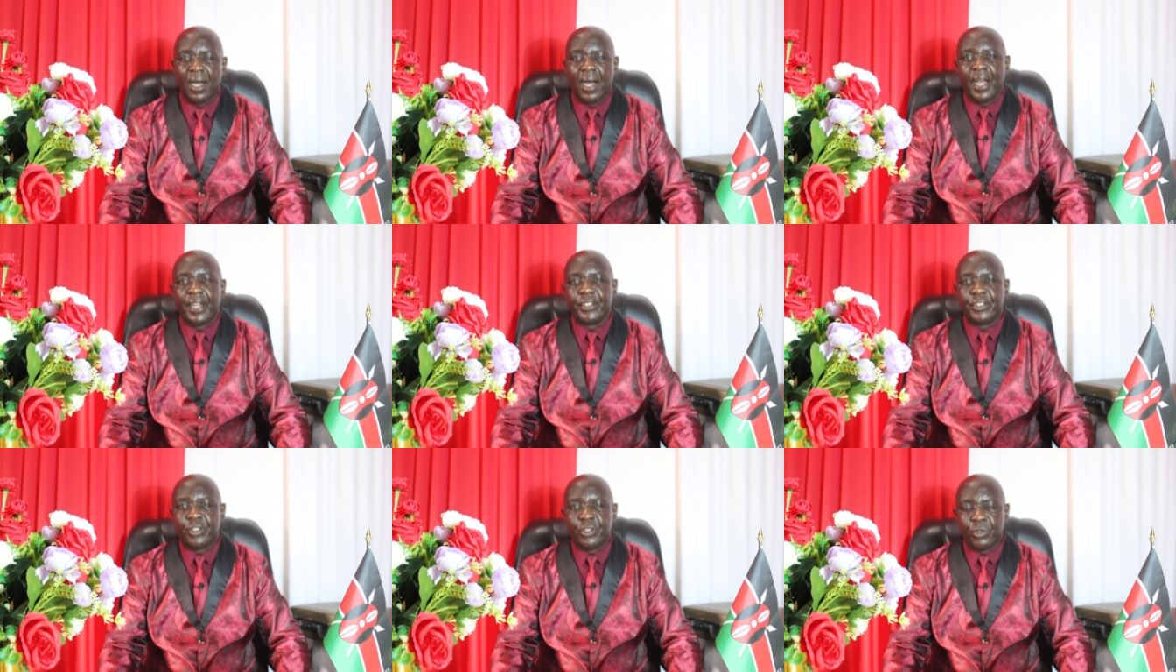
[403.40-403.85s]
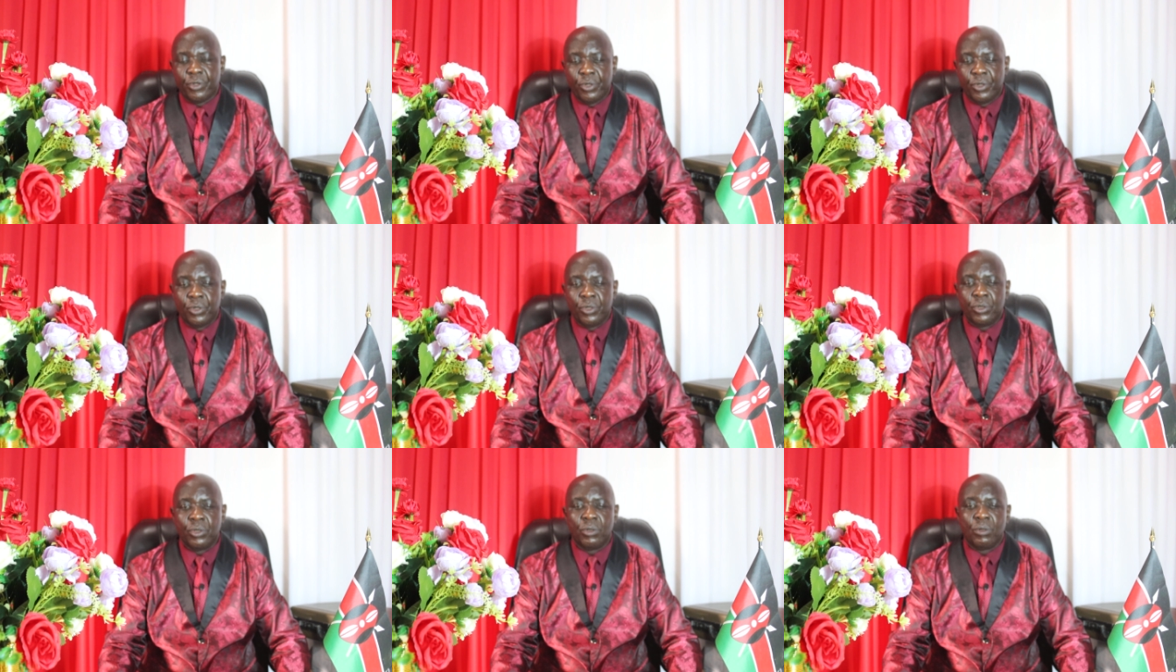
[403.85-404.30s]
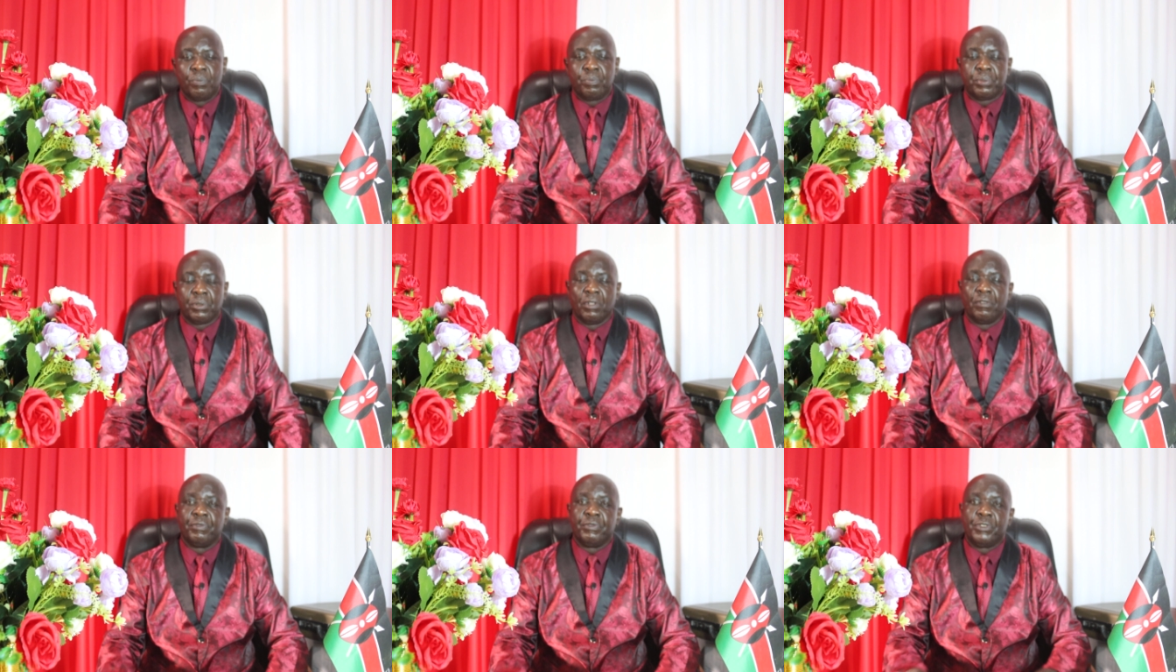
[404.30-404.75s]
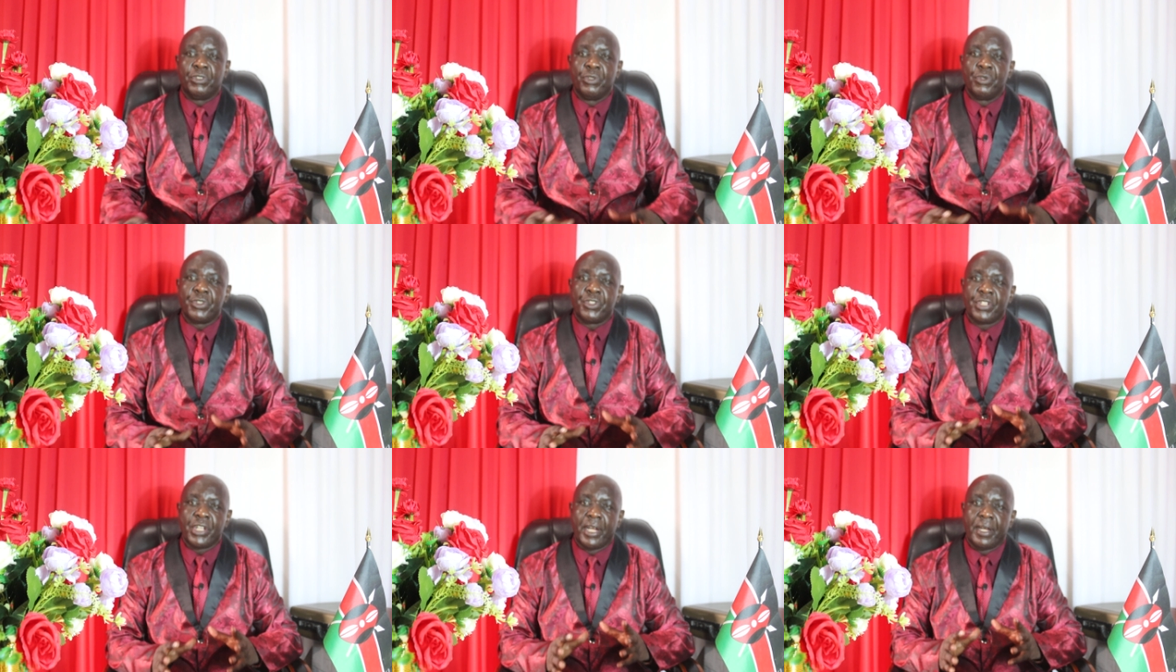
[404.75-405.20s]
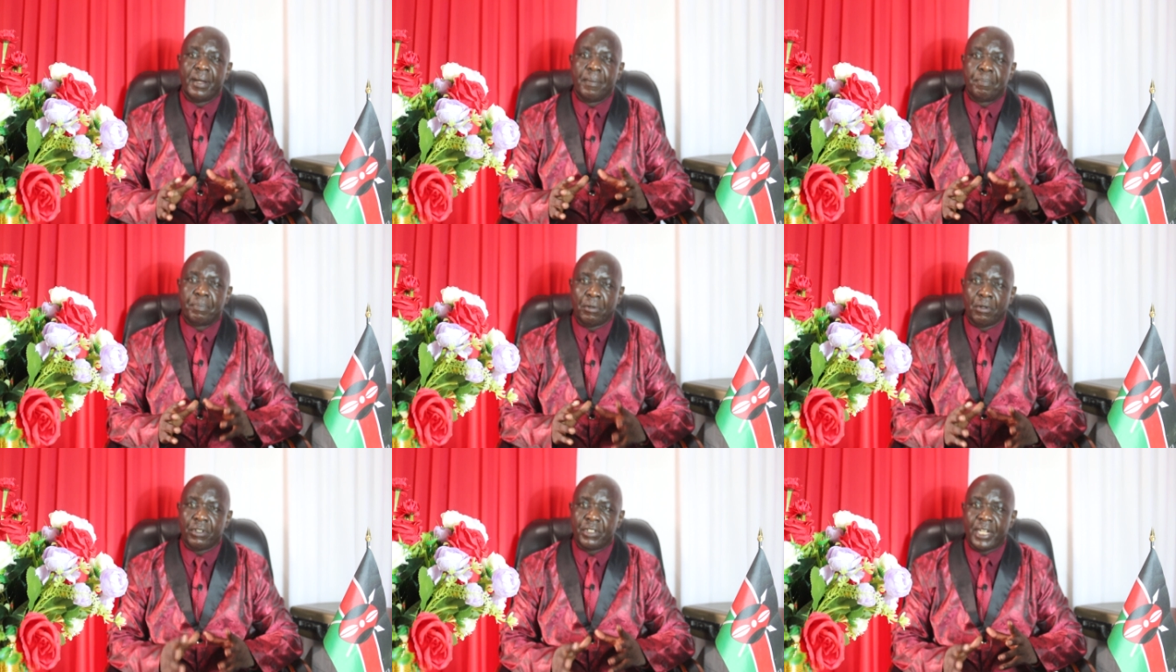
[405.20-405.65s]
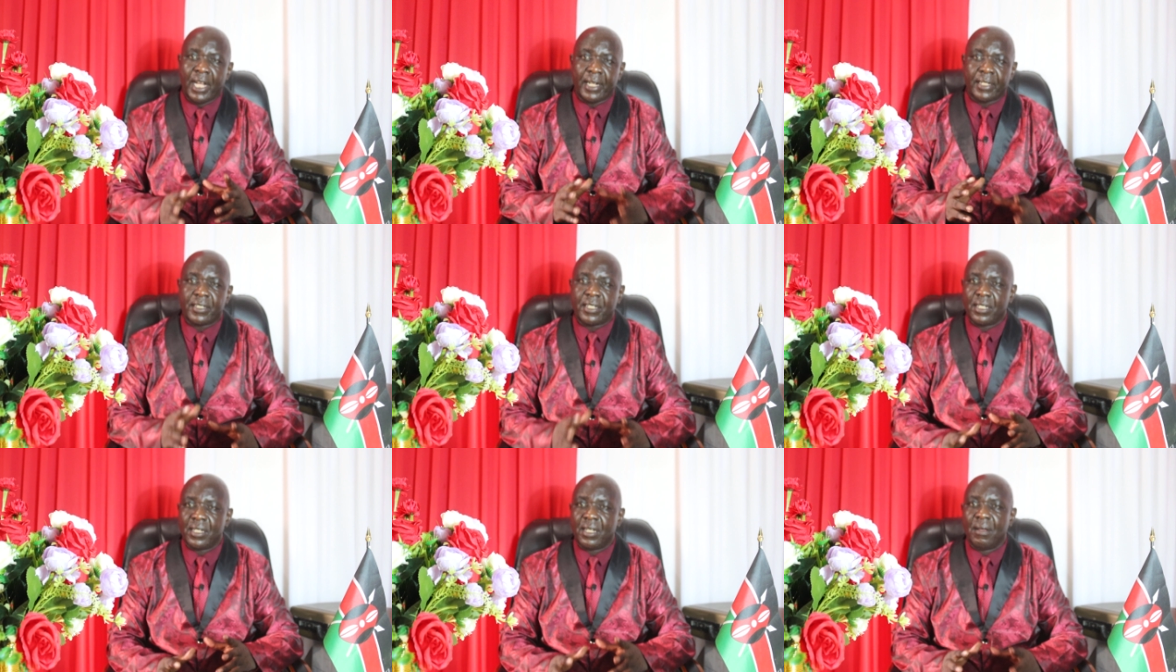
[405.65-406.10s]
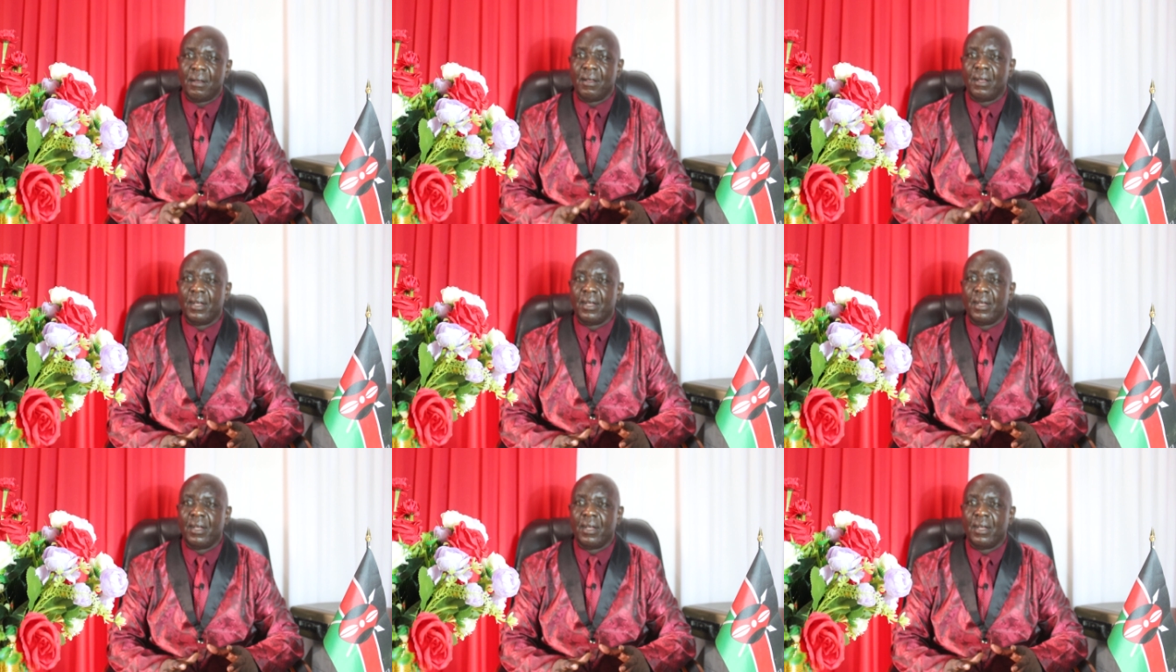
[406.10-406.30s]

I do produce a product